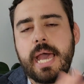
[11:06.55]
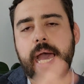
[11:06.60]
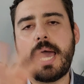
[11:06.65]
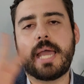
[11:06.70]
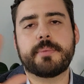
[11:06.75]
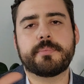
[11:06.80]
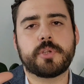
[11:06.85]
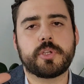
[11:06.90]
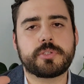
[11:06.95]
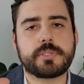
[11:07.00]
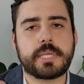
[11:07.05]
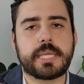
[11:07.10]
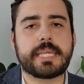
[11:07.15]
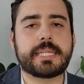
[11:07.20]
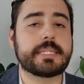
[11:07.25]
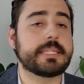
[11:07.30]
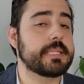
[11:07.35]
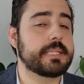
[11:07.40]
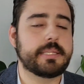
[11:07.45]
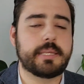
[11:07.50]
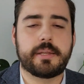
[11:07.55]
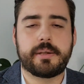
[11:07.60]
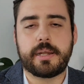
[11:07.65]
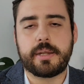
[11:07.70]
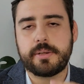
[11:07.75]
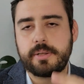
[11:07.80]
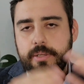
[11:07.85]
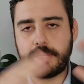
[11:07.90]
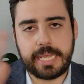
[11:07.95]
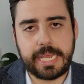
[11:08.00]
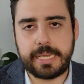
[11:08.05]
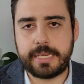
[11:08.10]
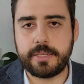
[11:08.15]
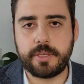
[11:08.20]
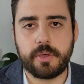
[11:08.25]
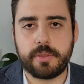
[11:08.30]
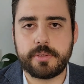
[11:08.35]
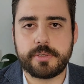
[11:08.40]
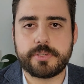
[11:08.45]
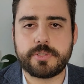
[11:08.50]
I'm not saying there are
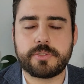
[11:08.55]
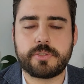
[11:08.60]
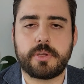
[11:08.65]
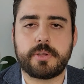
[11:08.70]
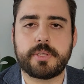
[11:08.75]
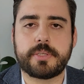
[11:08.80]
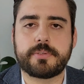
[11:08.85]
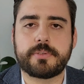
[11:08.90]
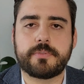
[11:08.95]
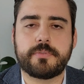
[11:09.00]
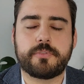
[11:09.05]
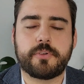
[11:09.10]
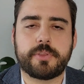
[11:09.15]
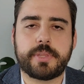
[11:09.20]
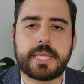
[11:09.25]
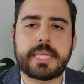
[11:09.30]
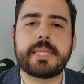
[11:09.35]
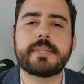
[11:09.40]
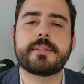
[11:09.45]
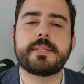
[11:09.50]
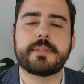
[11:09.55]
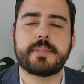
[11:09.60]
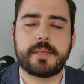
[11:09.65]
any other studies for the kidney.